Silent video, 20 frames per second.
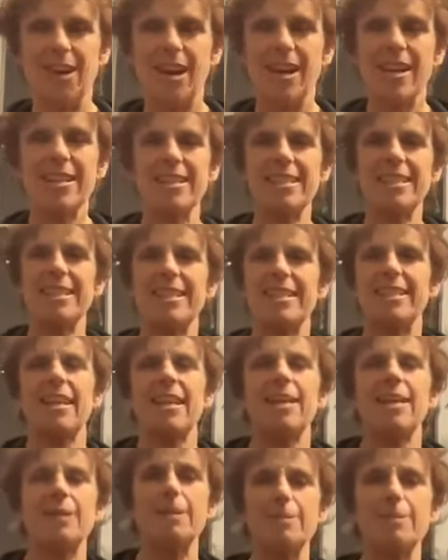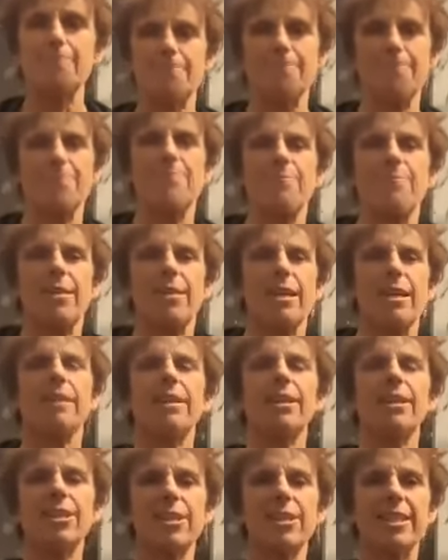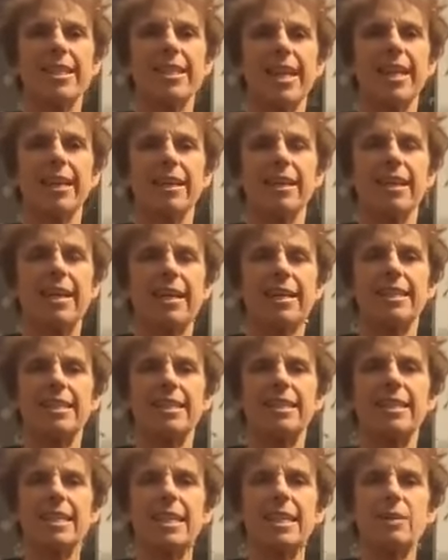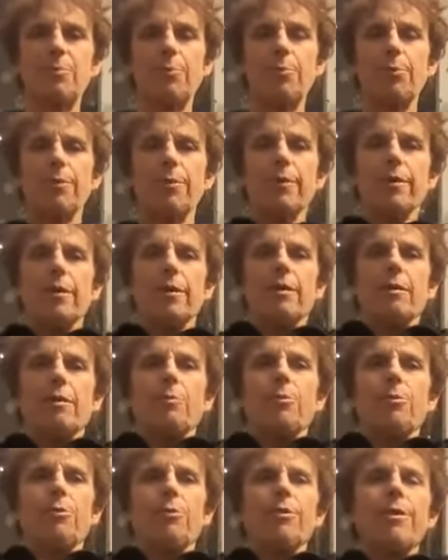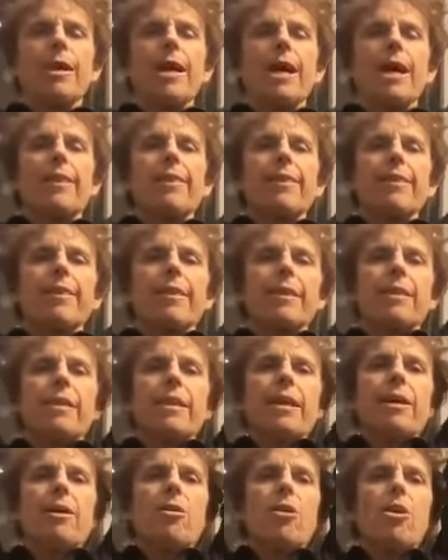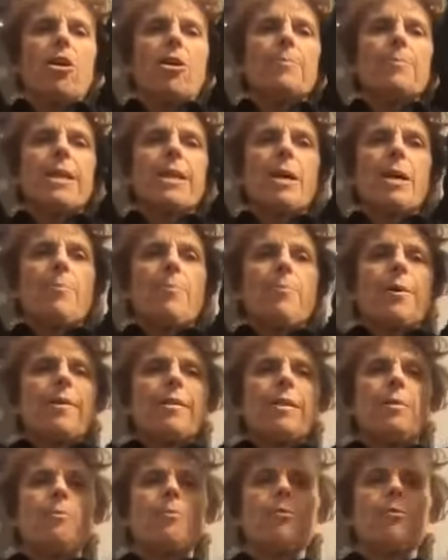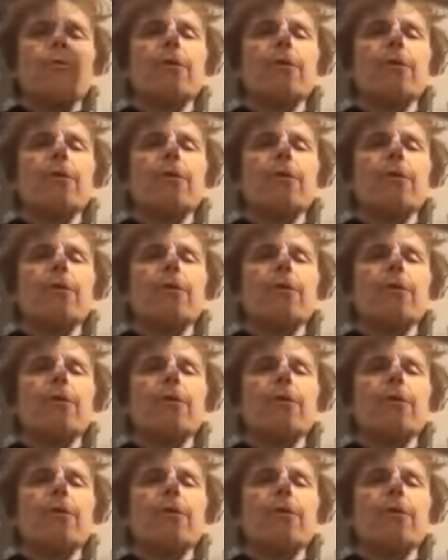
friends, let's just take a nice deep breath. Inhale, arms up, and then